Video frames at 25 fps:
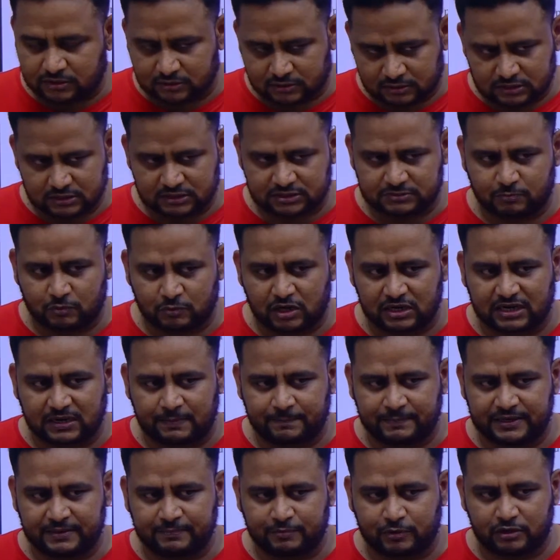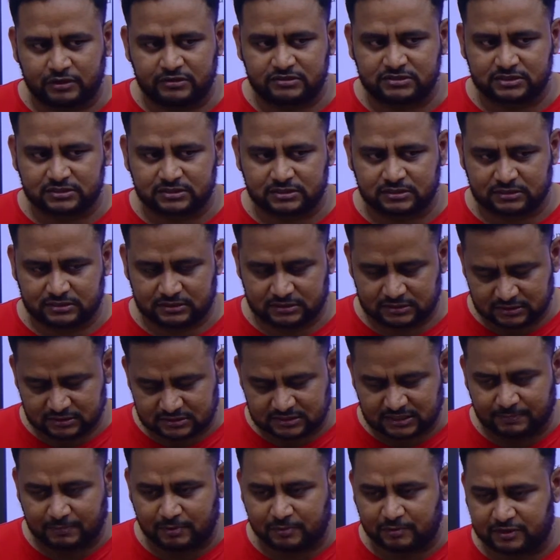small company producing
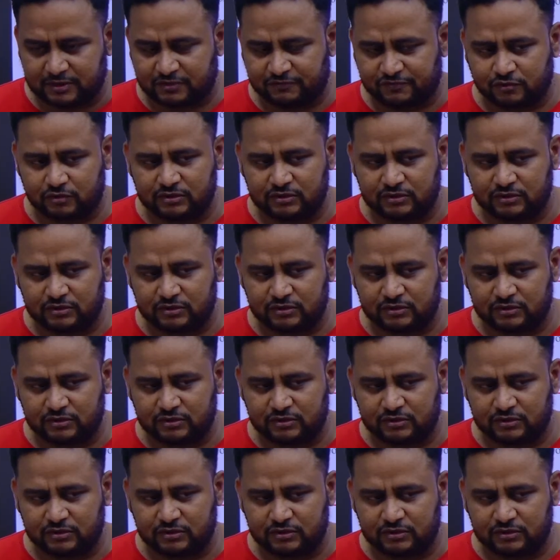some amount of good,